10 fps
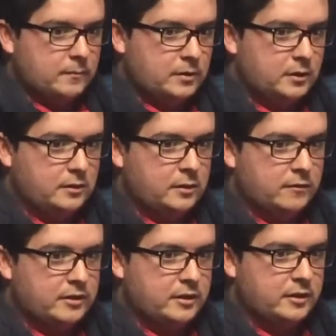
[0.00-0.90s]
Well,
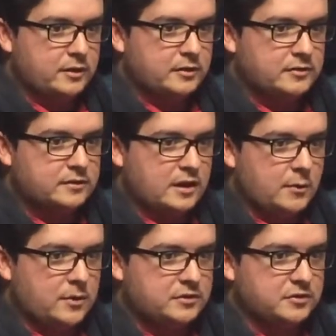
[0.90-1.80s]
over the years,
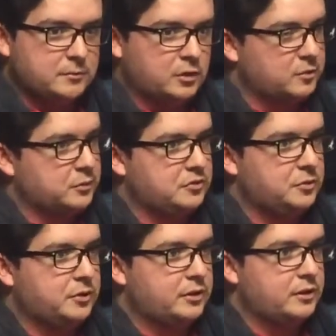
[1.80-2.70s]
I went to multiple
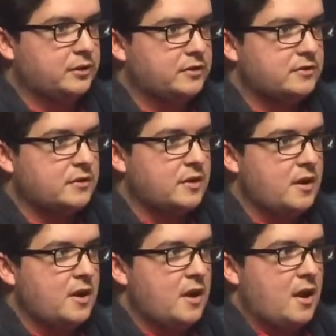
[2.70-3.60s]
tutors,
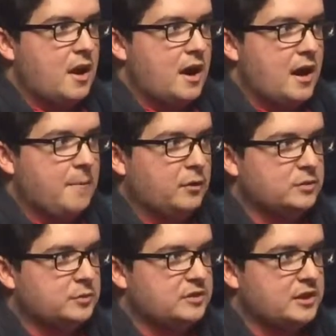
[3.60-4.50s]

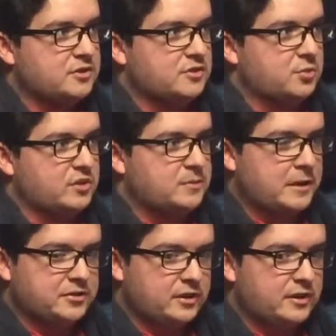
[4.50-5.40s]
multiple sessions with
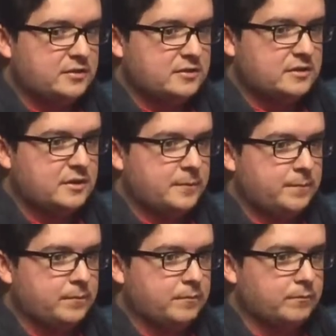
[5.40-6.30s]
specialists,
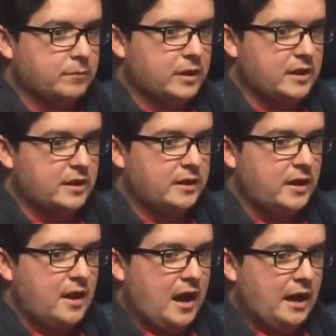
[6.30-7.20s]
but
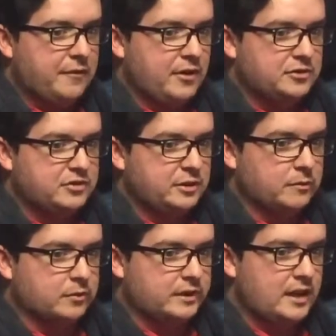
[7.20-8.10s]
I eventually
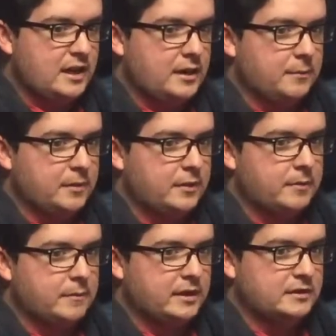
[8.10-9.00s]
overcame
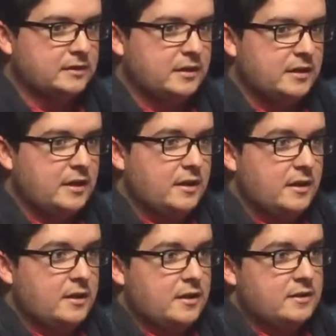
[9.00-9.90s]
my
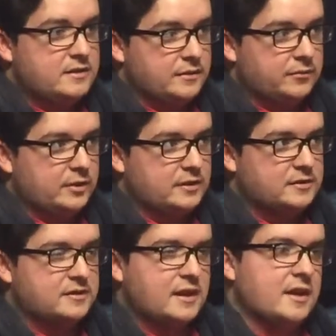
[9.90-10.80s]

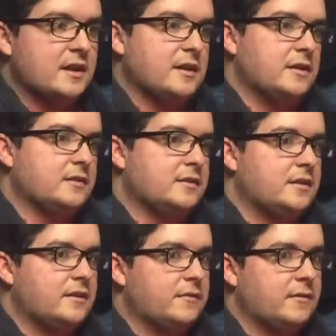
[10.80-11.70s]
difference and
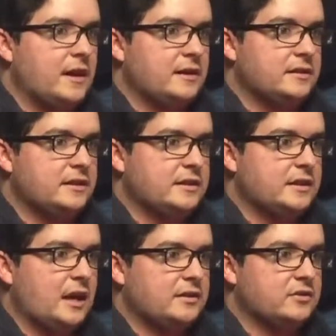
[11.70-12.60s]
finally
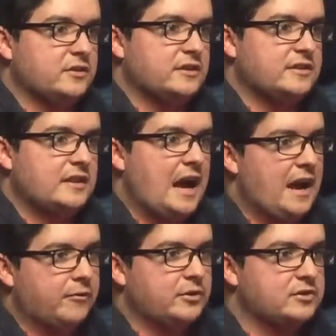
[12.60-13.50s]
got to this
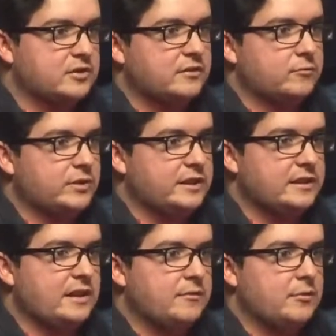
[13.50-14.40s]
average
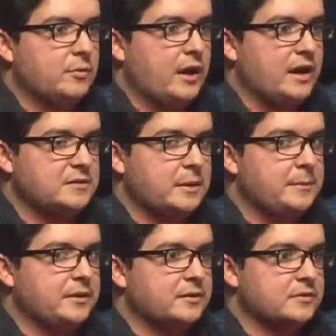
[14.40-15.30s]
reading level as my
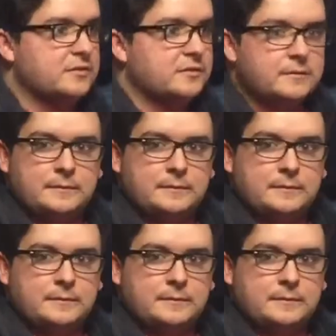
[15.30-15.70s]
peers.